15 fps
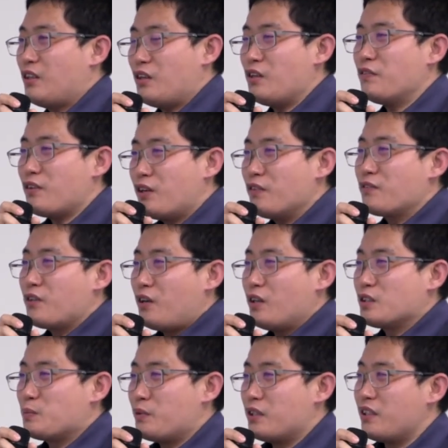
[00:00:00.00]
Of
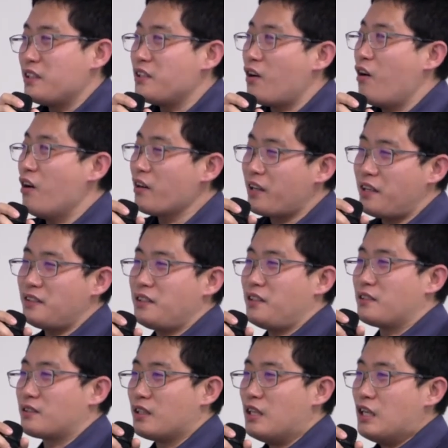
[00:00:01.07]
course, but in all
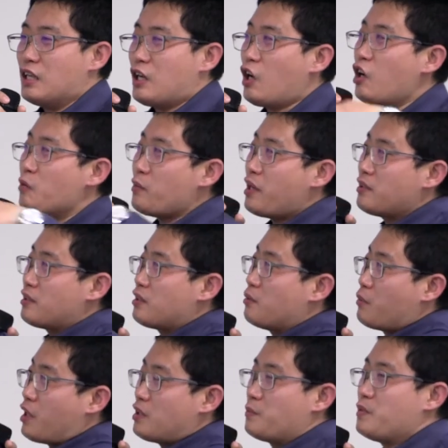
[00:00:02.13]
cases, our method
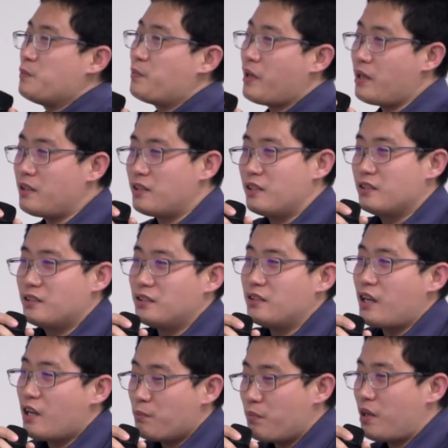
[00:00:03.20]
must be better than
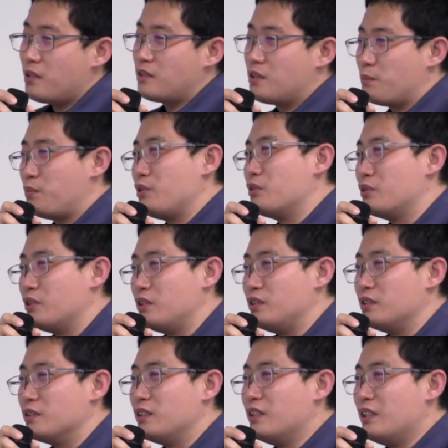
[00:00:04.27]
unbiased PNU
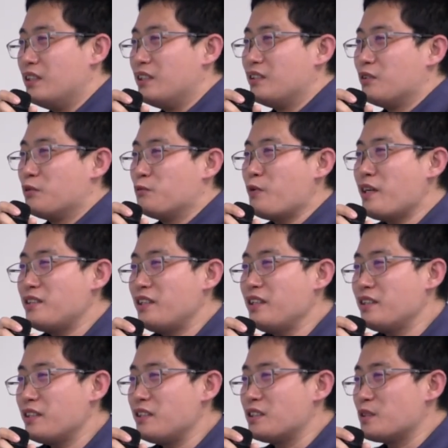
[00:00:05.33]
learning. Whether
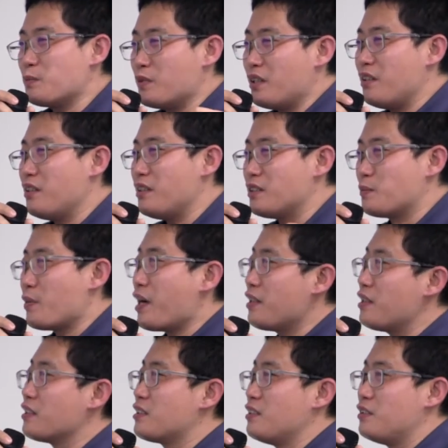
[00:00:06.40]
it is
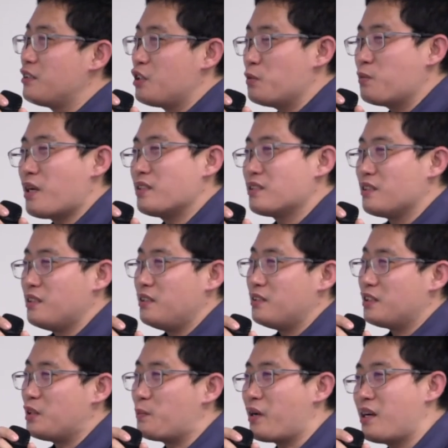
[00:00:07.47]
better than supervised learning
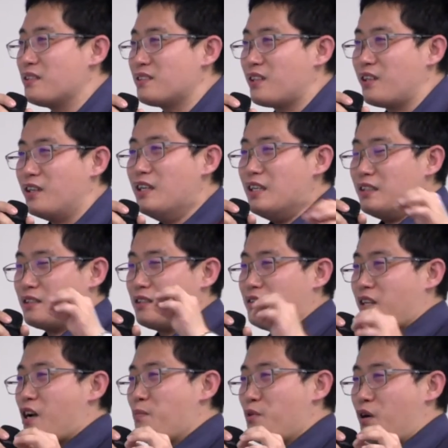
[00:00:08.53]
depends on the
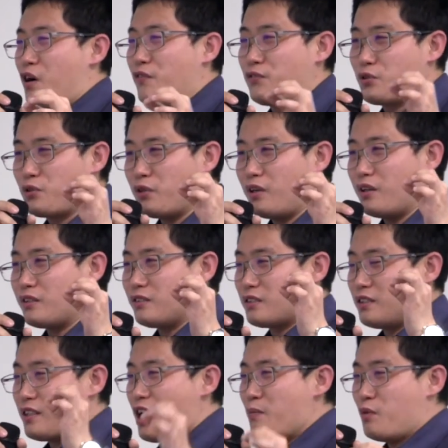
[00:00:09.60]
number
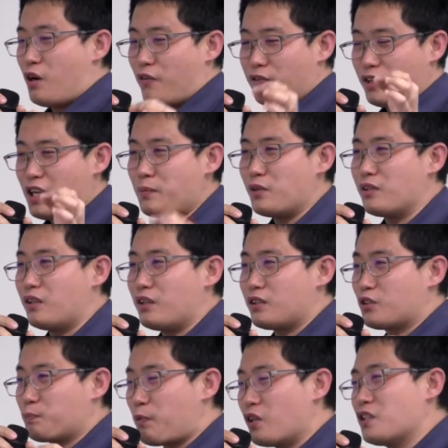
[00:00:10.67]
of labeled
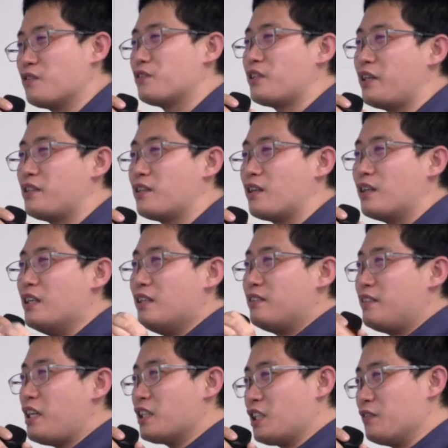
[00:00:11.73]
positive data,
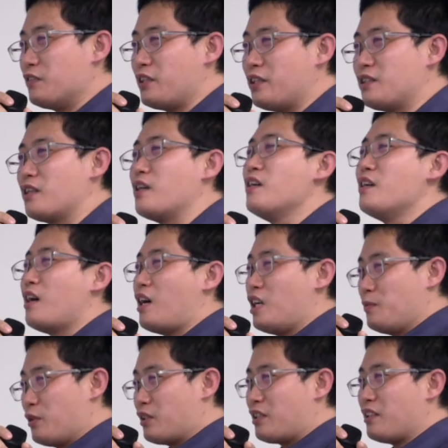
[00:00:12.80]
negative data,
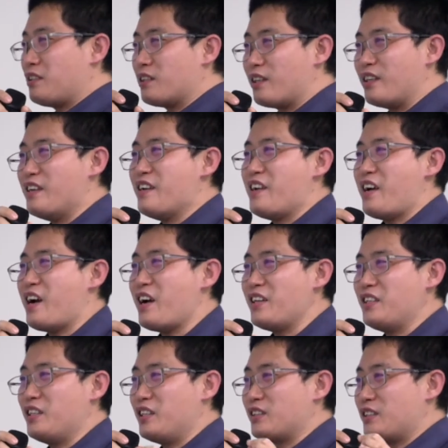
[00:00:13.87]
unlabeled data, and
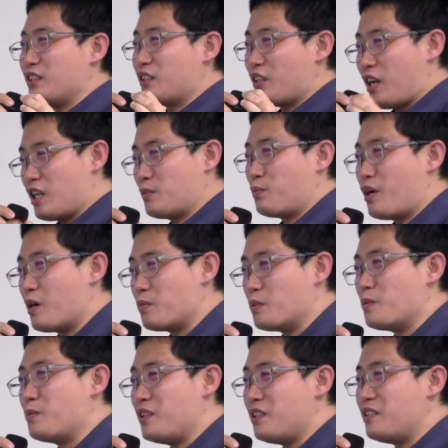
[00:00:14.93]
the class prior
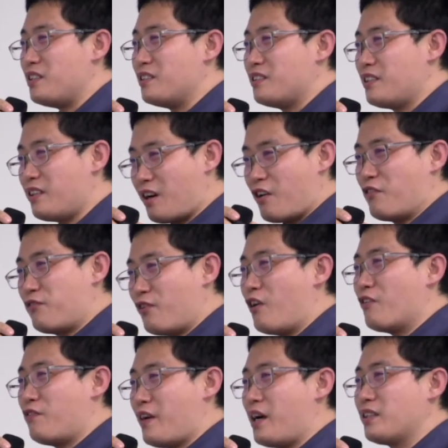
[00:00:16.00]
probability. There are 4
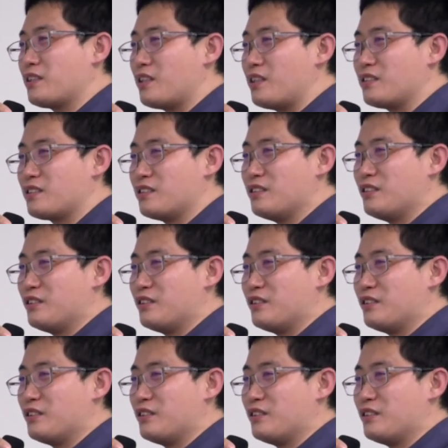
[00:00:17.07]
factors.